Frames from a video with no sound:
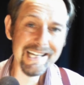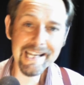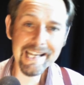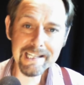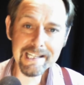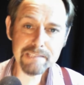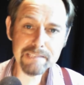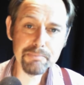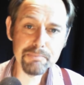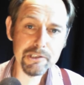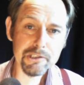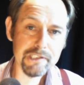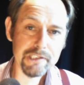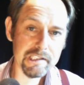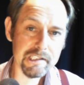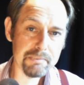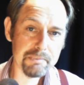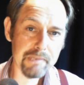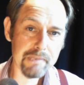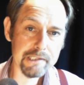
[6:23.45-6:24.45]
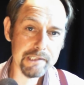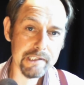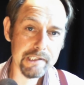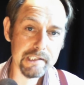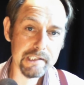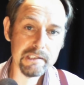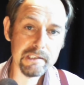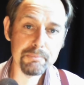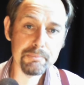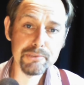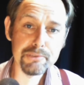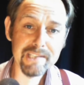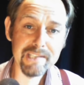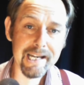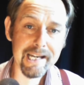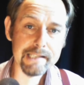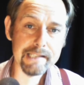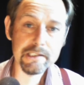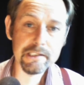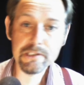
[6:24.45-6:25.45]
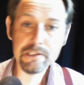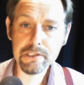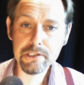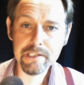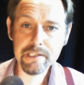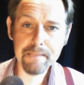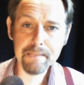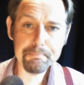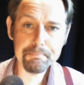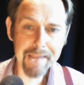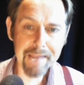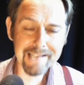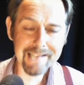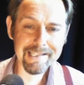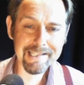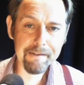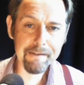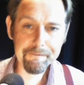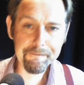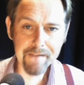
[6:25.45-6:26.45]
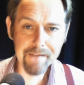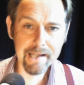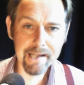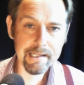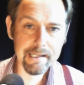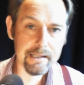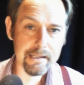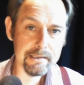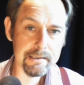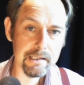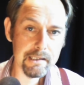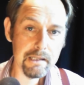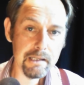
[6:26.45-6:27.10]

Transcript: his budget spreadsheets to predict such an impending failure?